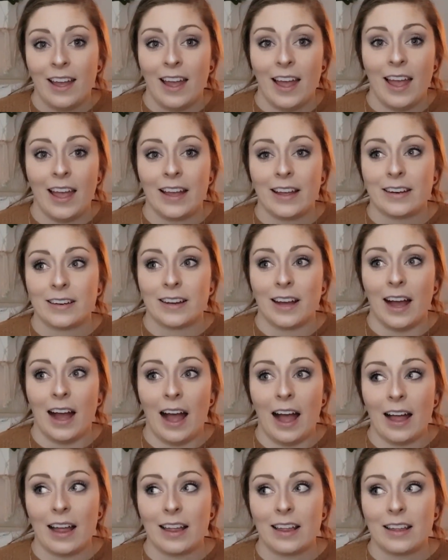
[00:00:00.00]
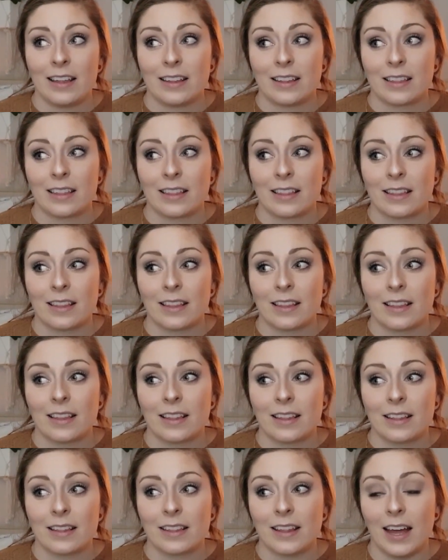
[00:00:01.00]
And
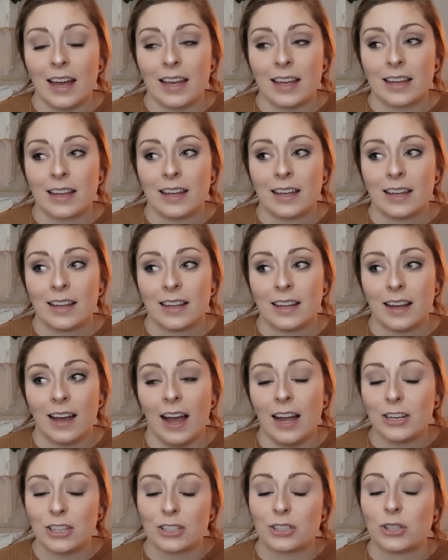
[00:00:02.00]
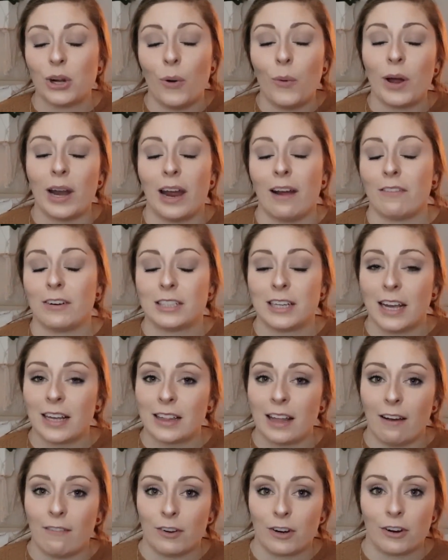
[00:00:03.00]
like, I just don't want to ever take
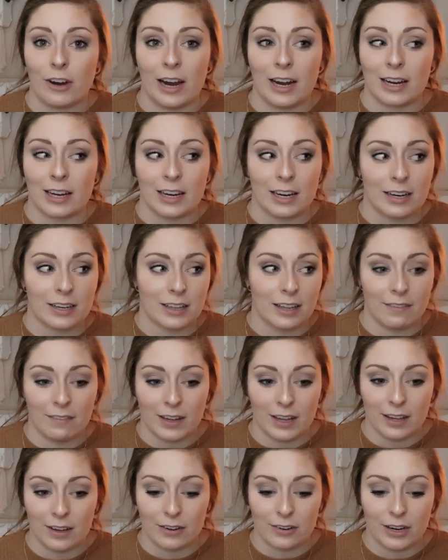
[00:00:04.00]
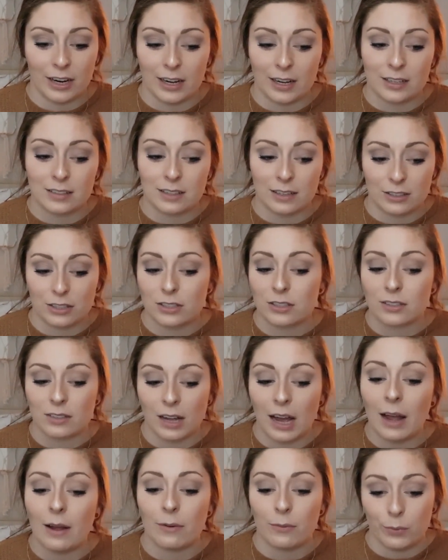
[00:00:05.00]
that for granted here living in Korea, because
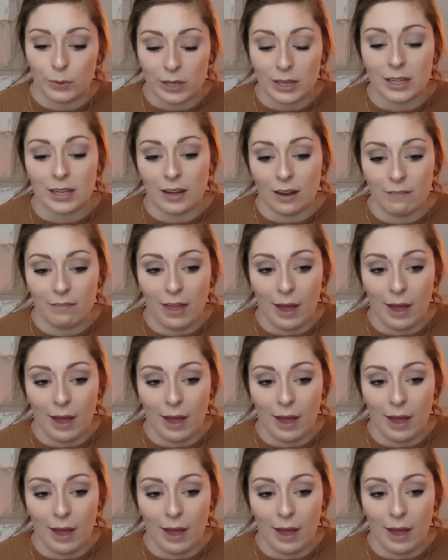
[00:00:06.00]
I really love